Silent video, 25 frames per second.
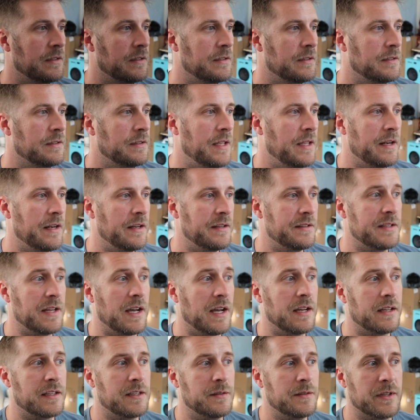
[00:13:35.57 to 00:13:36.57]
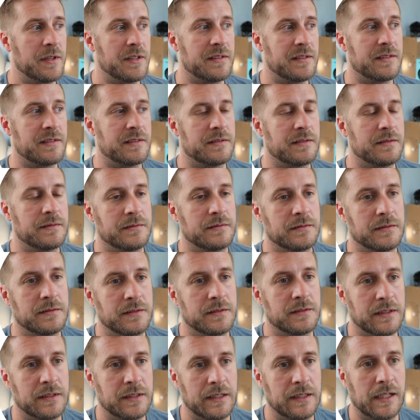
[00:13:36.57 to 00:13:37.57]
edit documents,
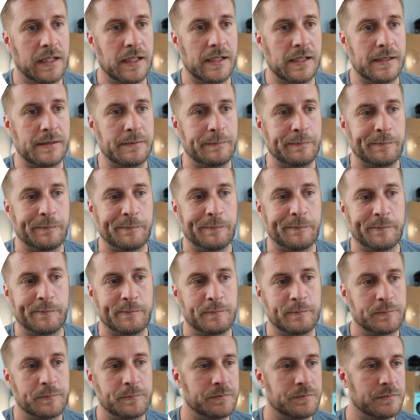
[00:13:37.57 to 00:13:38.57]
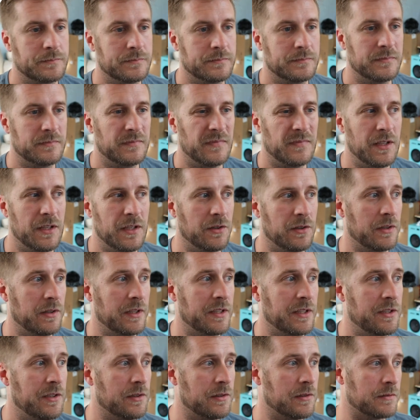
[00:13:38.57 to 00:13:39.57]

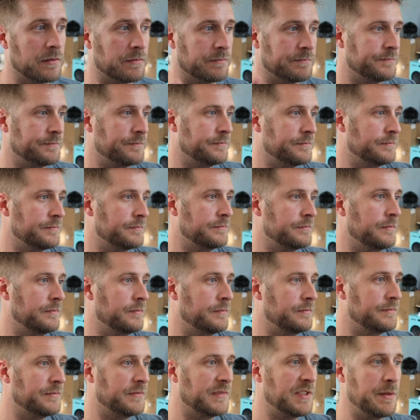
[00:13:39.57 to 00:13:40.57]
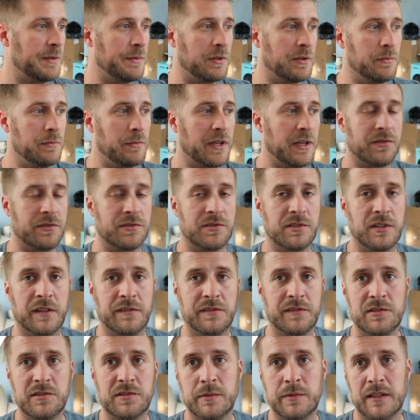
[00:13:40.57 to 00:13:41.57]
like your typical Microsoft
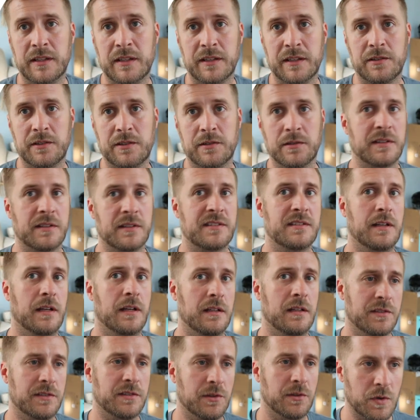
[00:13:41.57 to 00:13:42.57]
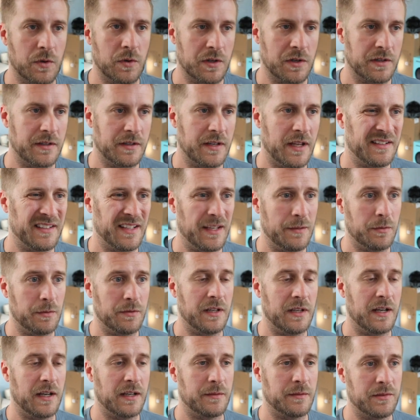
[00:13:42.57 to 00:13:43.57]
suite, like your Excel, your Word, that type of
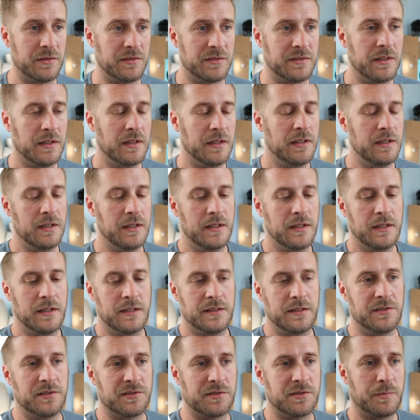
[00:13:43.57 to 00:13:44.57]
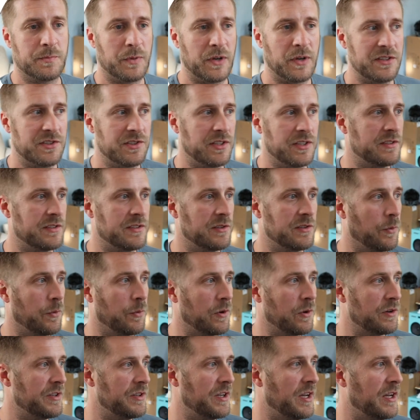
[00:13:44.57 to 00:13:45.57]
document, your spreadsheets, your
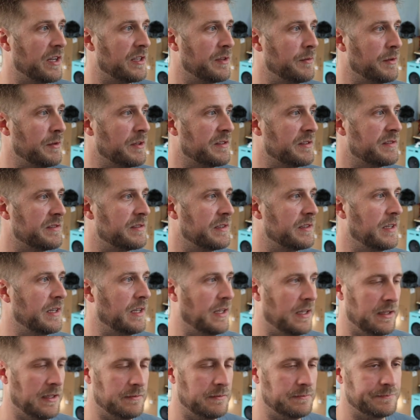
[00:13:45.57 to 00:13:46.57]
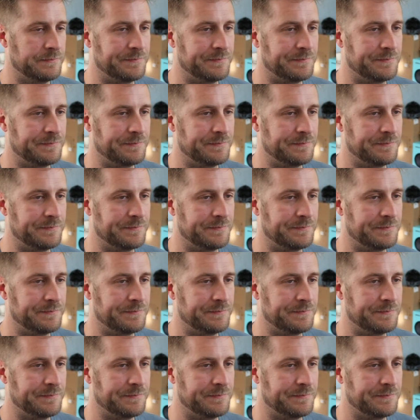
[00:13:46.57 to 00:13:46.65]
Word documents. And